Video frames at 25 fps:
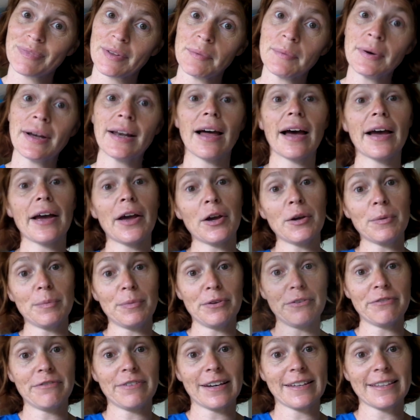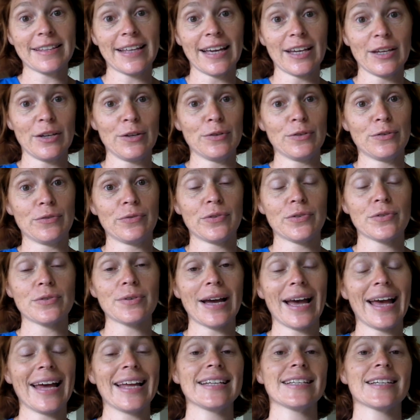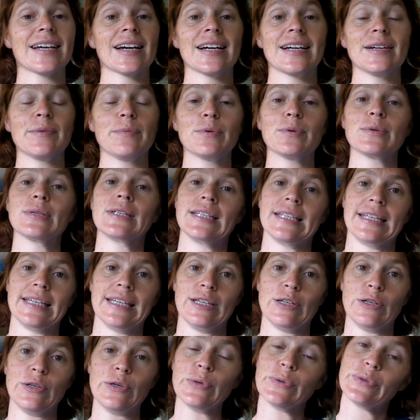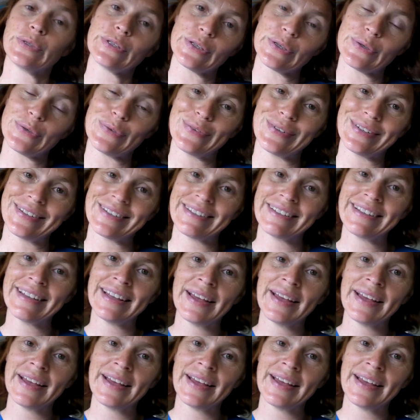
Well, I hope you found that useful, and I will see you soon.